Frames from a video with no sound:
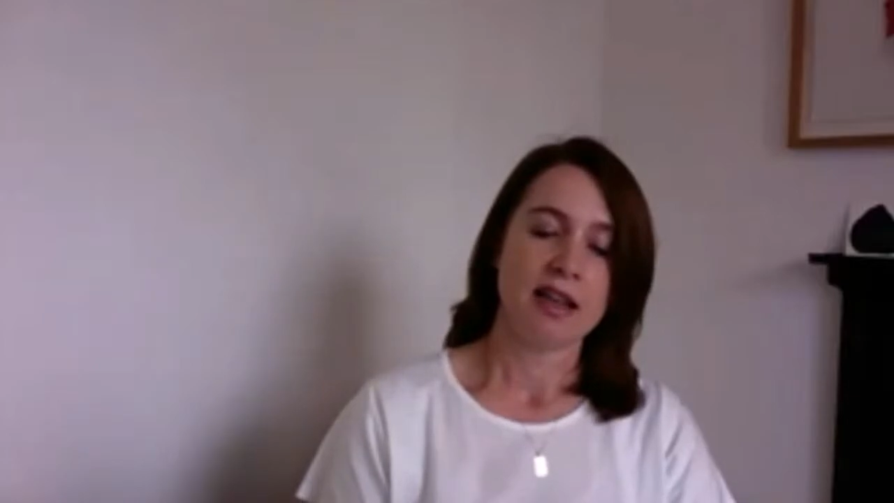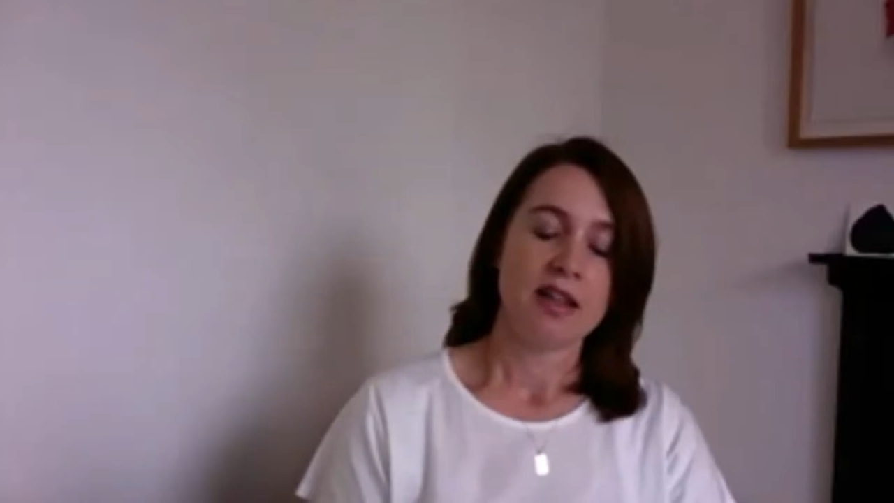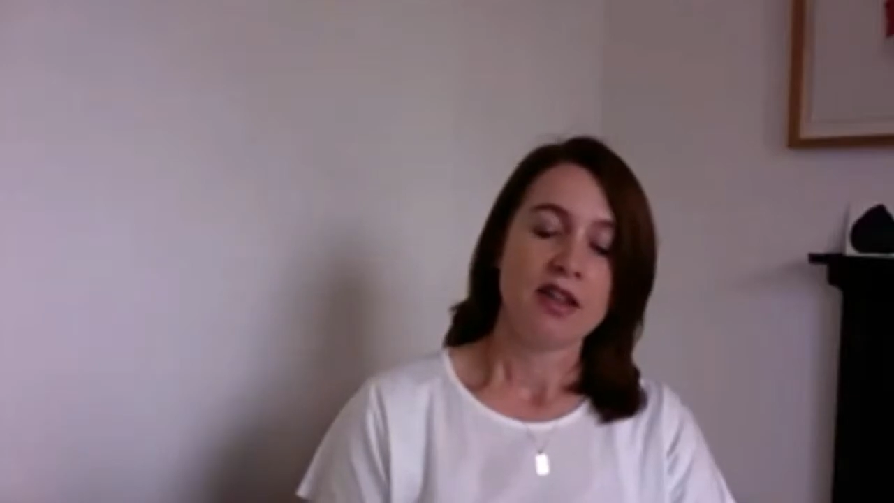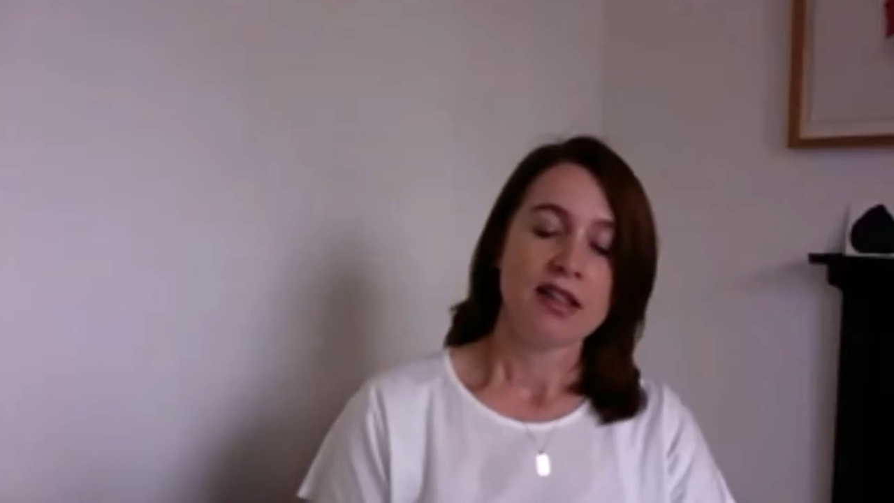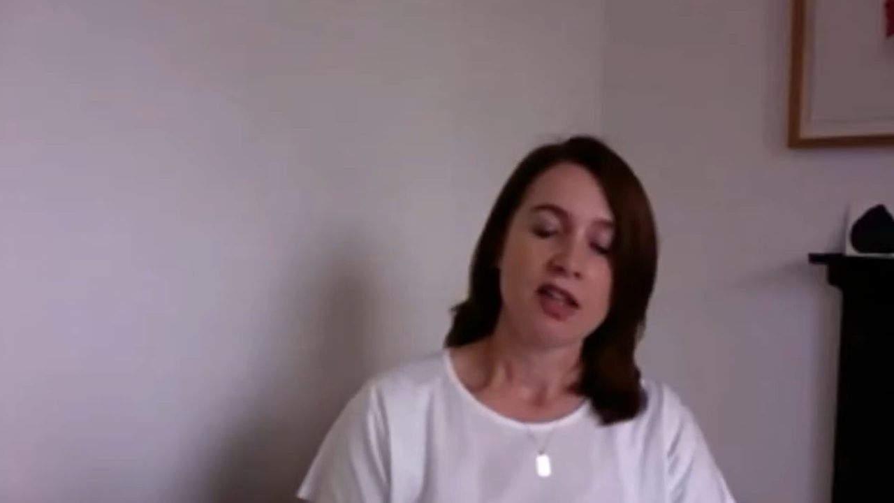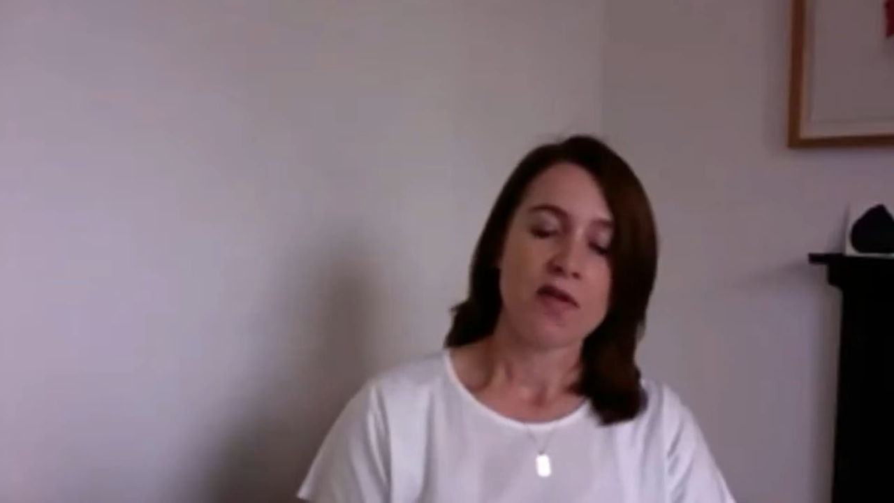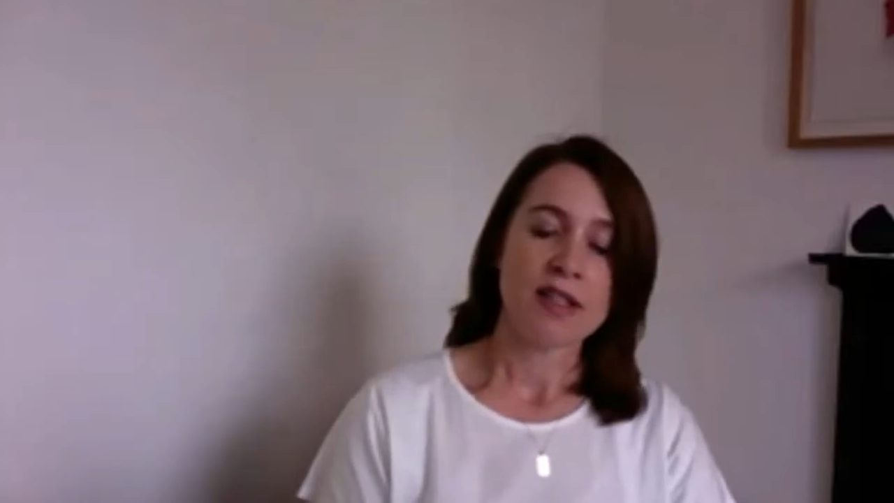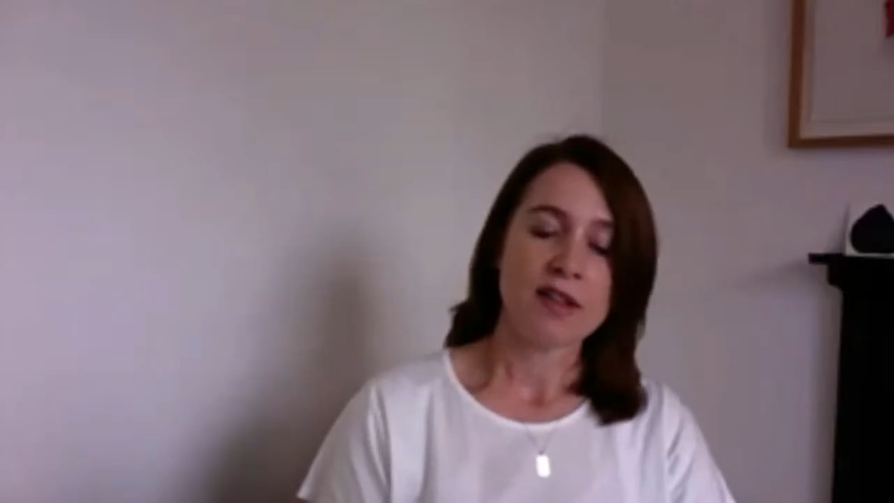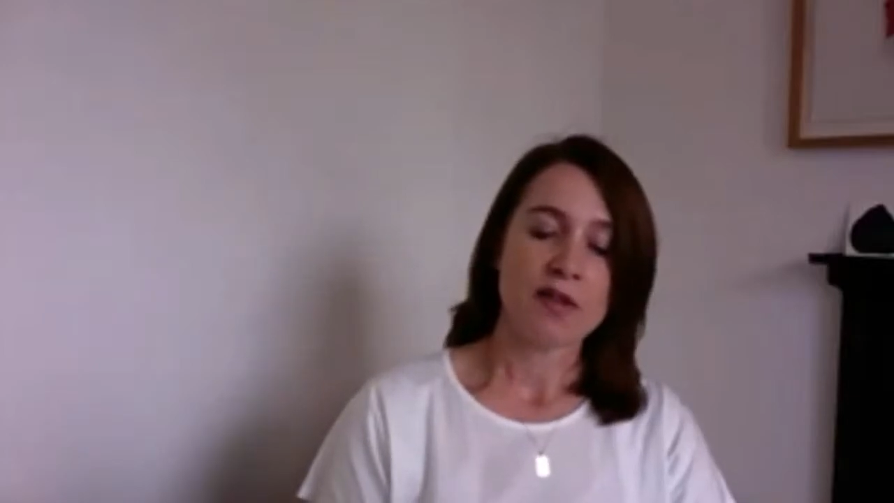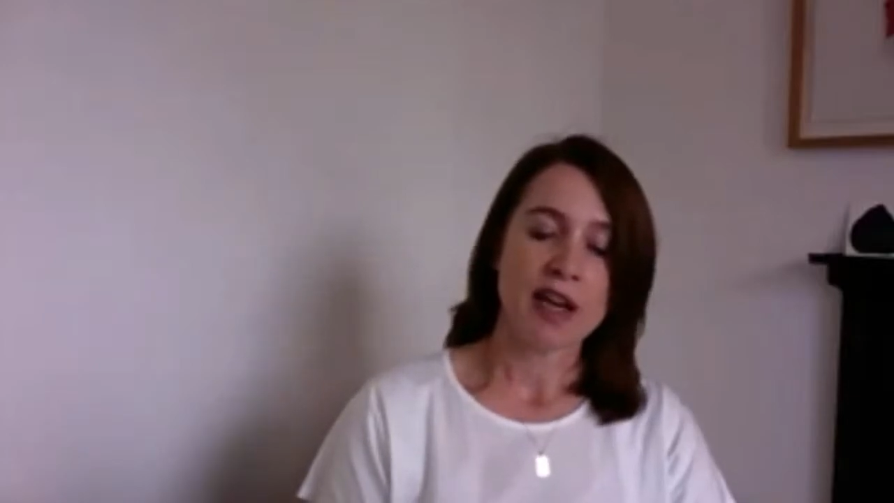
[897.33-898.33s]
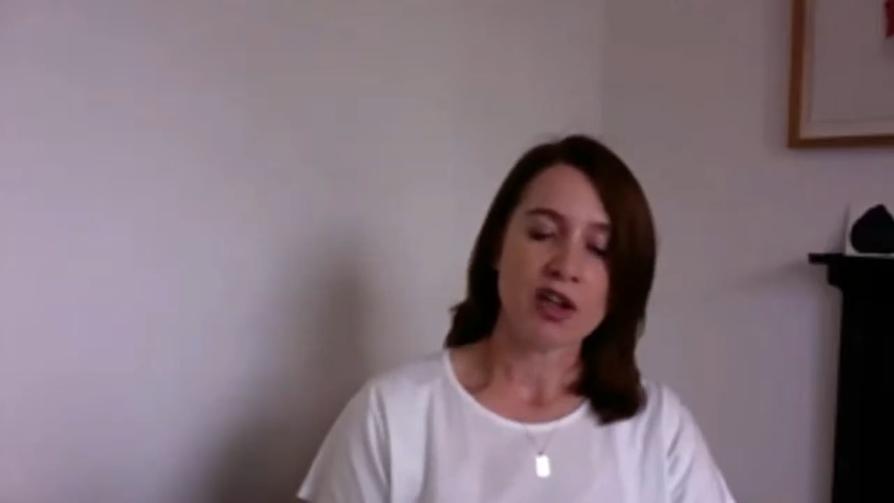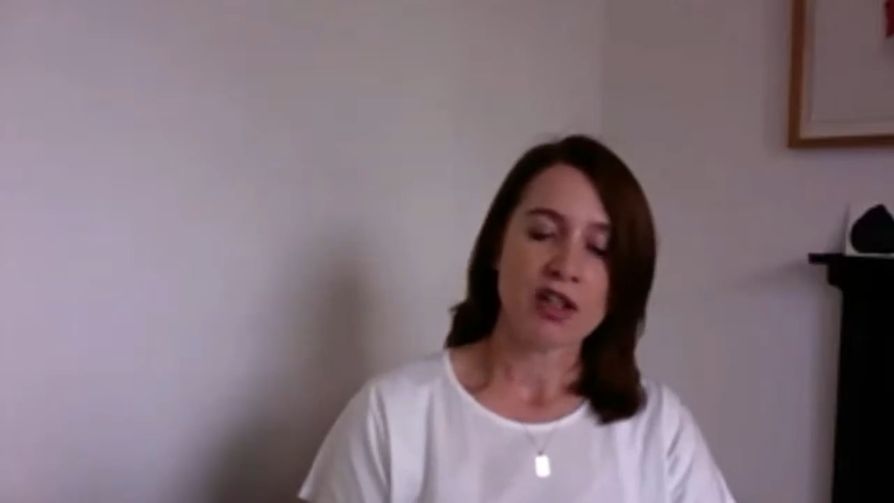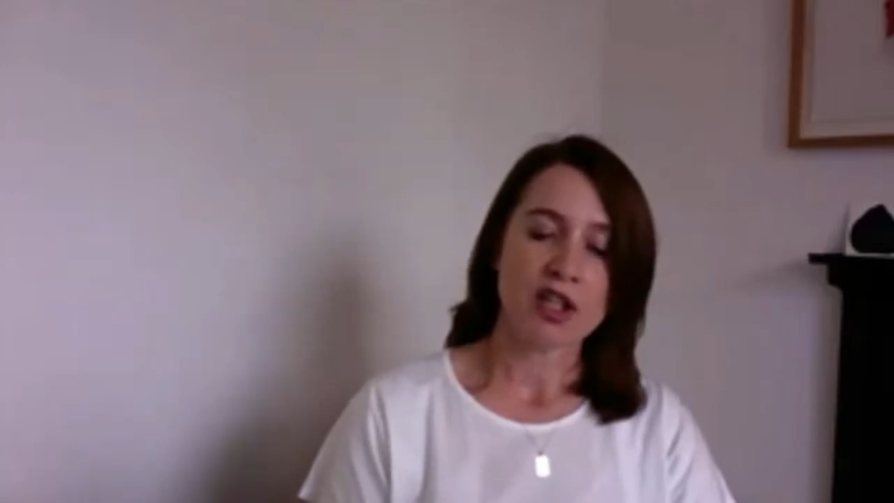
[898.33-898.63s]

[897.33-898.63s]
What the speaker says: The servant's fingers